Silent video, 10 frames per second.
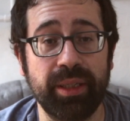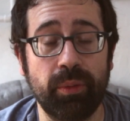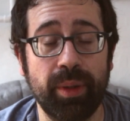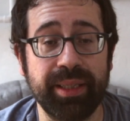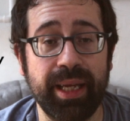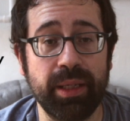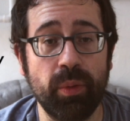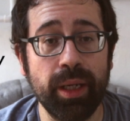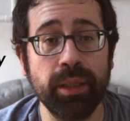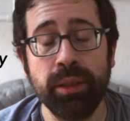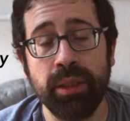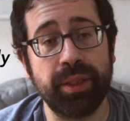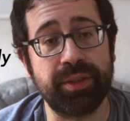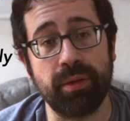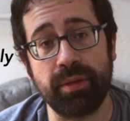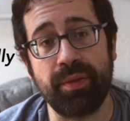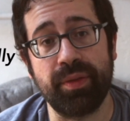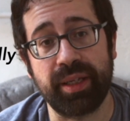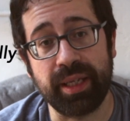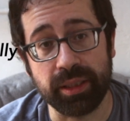really went anywhere, and so
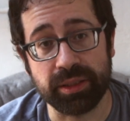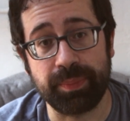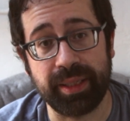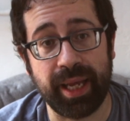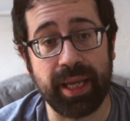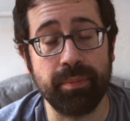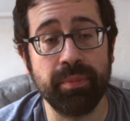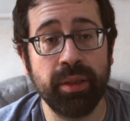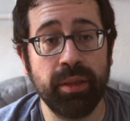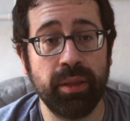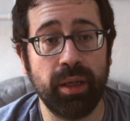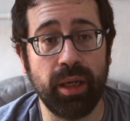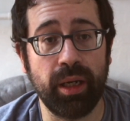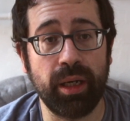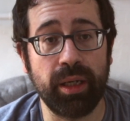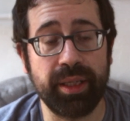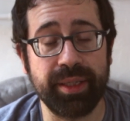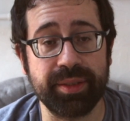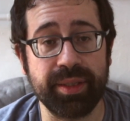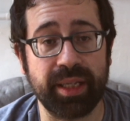then The Kills became
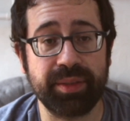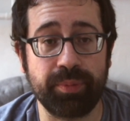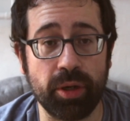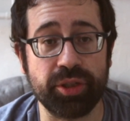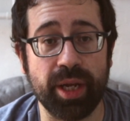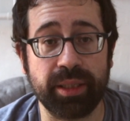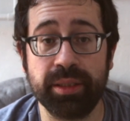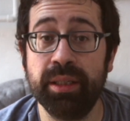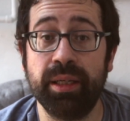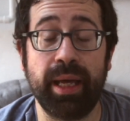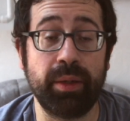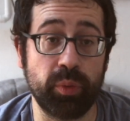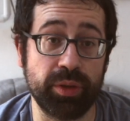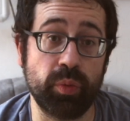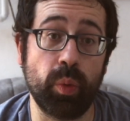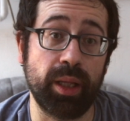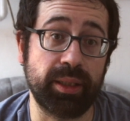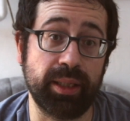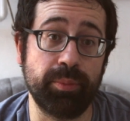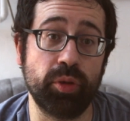his next project and was
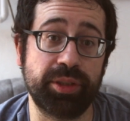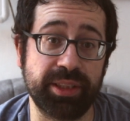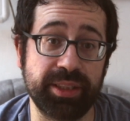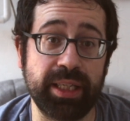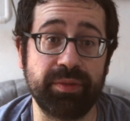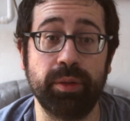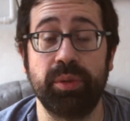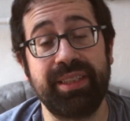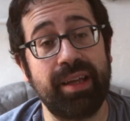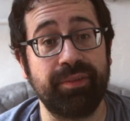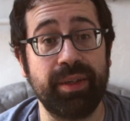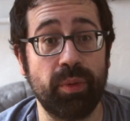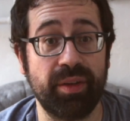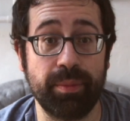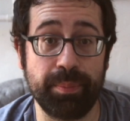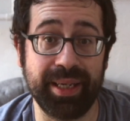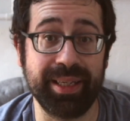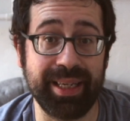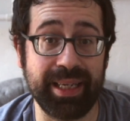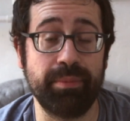wildly more successful. It was definitely one of the
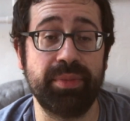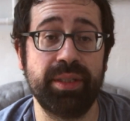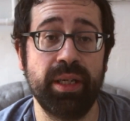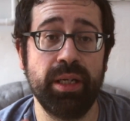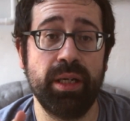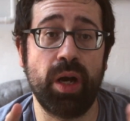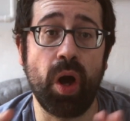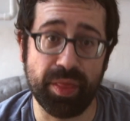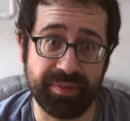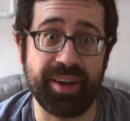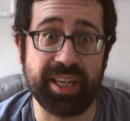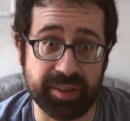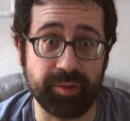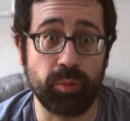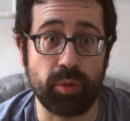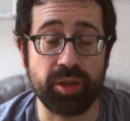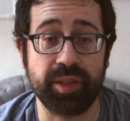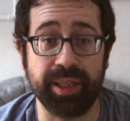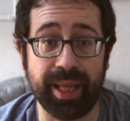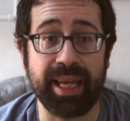bigger names on the festival
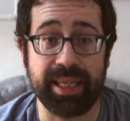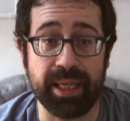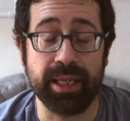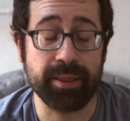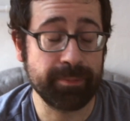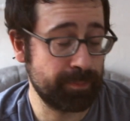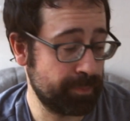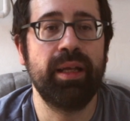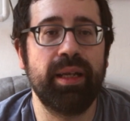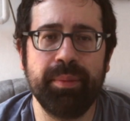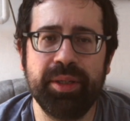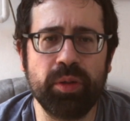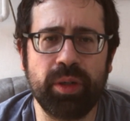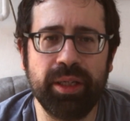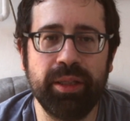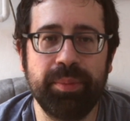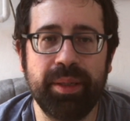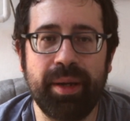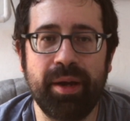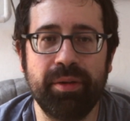roster that year. Let me talk a little
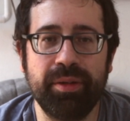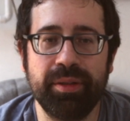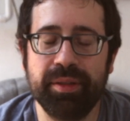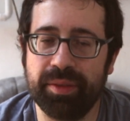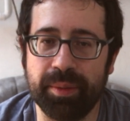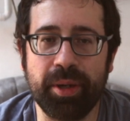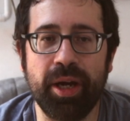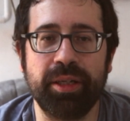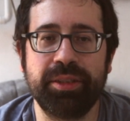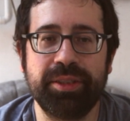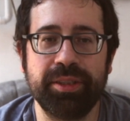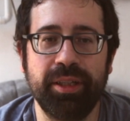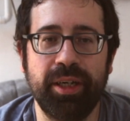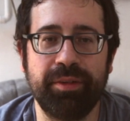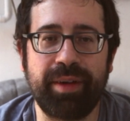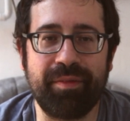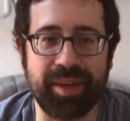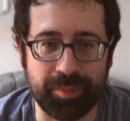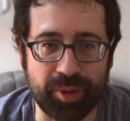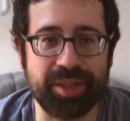bit about the perks of
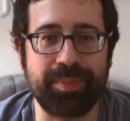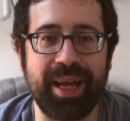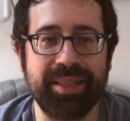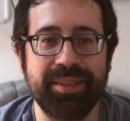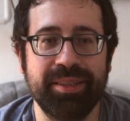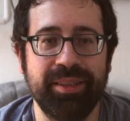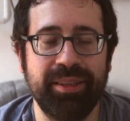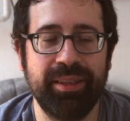having a press pass